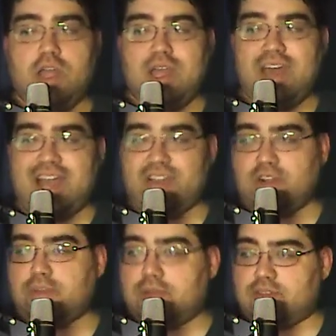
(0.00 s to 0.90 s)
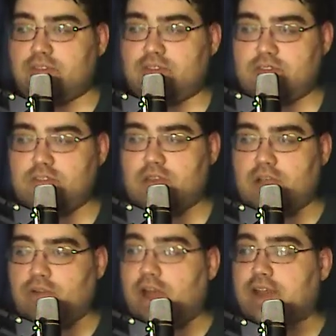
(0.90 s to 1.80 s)
I talked about this
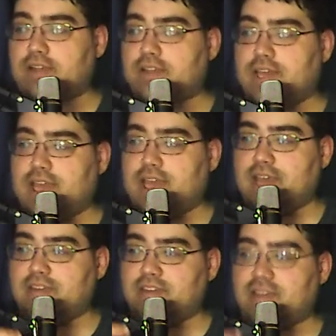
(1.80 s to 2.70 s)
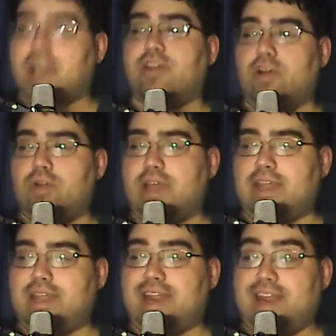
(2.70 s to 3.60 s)
ironically as a side note,
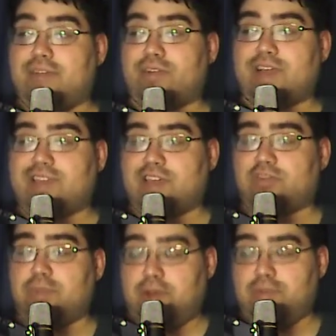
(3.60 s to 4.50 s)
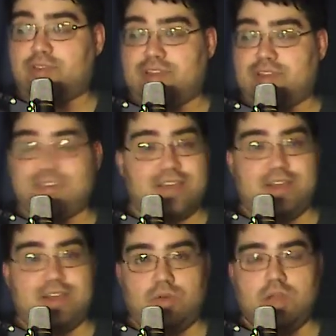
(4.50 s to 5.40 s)
and then I never got to actually publish that side
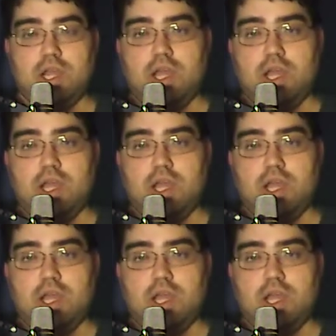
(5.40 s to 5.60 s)
note